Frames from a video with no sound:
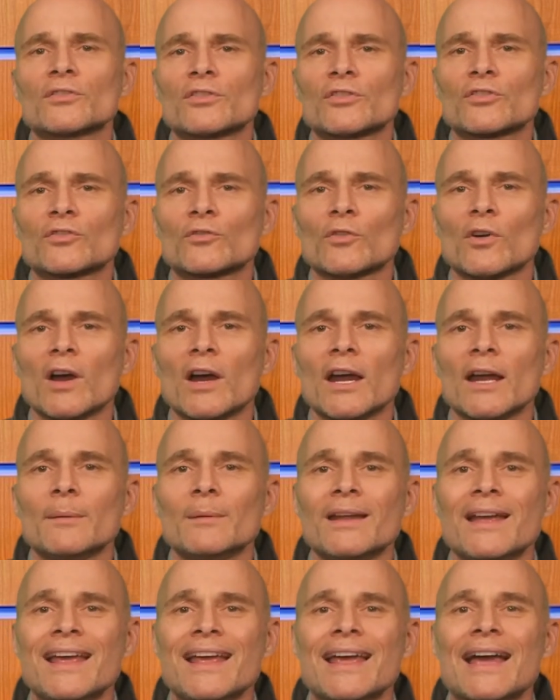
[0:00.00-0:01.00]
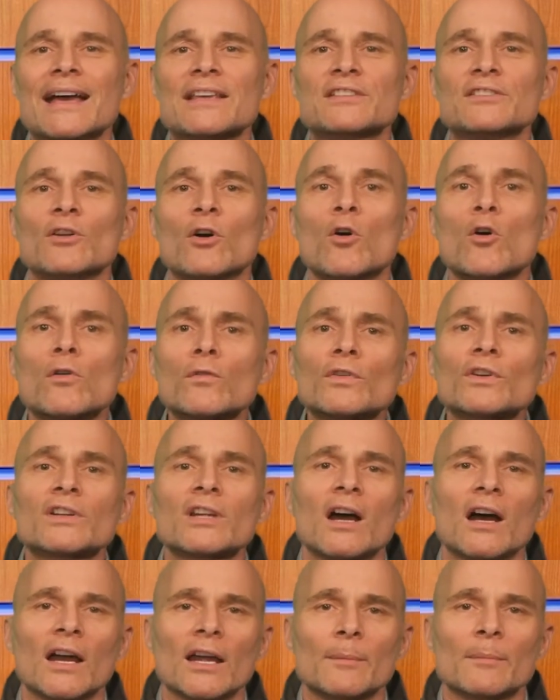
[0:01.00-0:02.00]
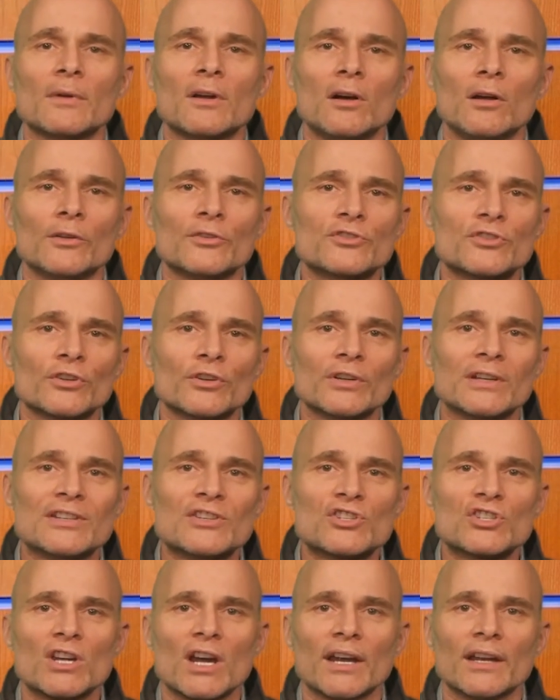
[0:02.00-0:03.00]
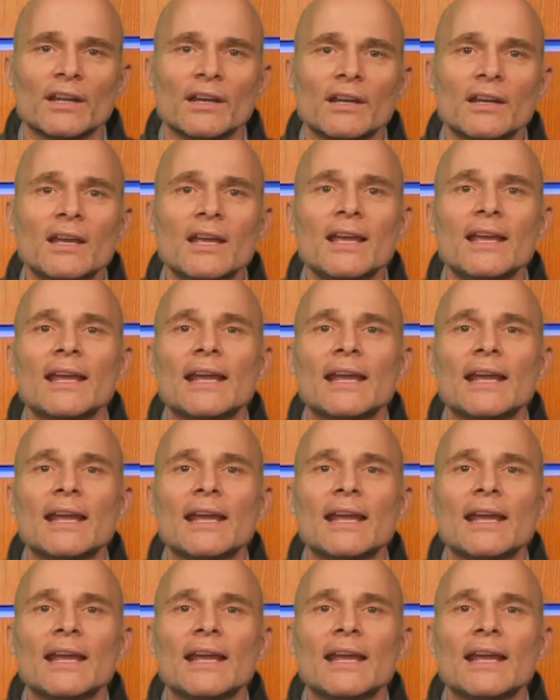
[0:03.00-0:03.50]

described as an overtime culture in China